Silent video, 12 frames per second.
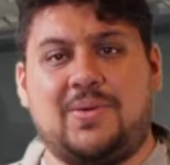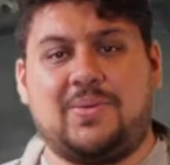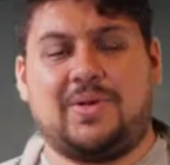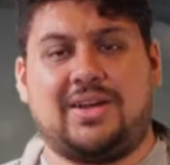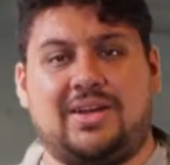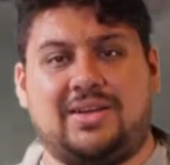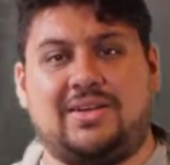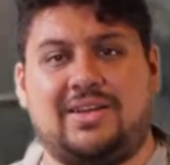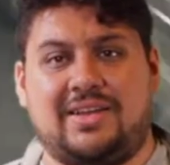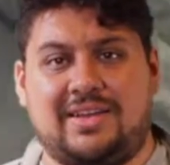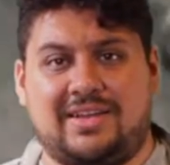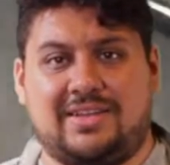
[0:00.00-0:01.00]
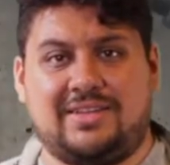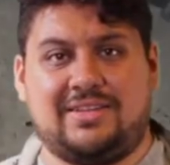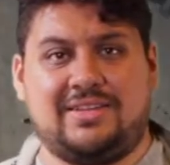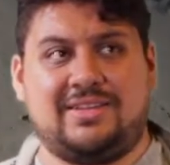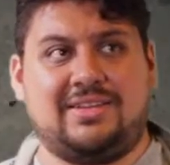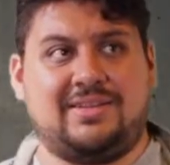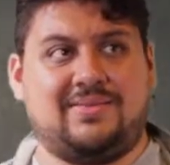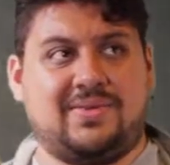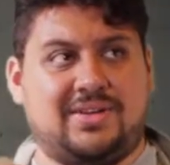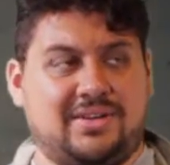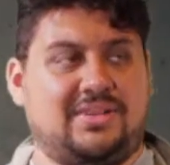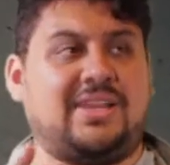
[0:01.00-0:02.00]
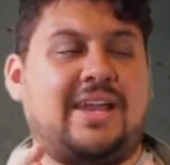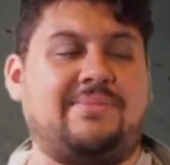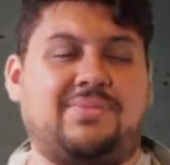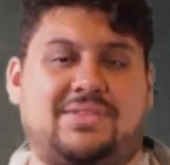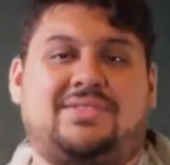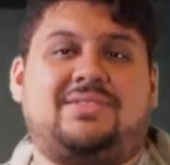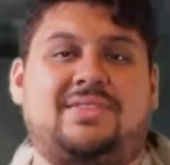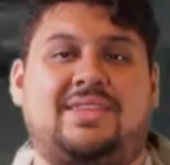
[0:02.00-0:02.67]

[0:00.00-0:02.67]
where yeah, but